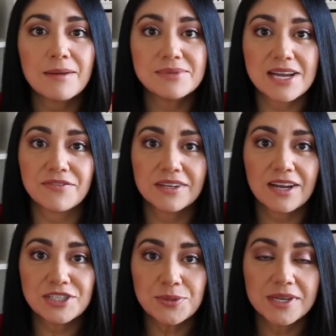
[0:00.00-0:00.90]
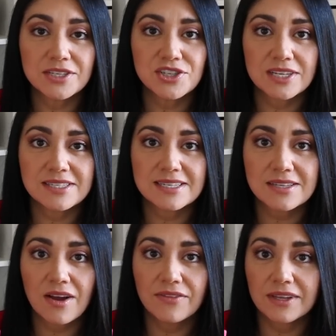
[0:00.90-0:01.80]
I'm definitely not doing it justice
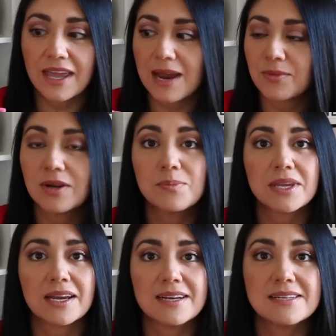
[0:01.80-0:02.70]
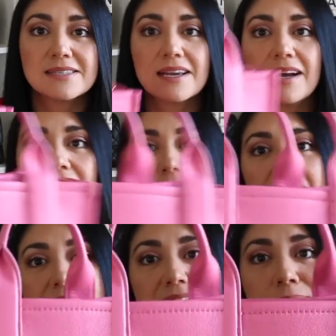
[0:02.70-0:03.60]
on the camera because uh,
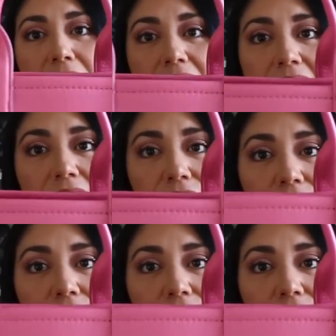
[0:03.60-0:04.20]
it's making it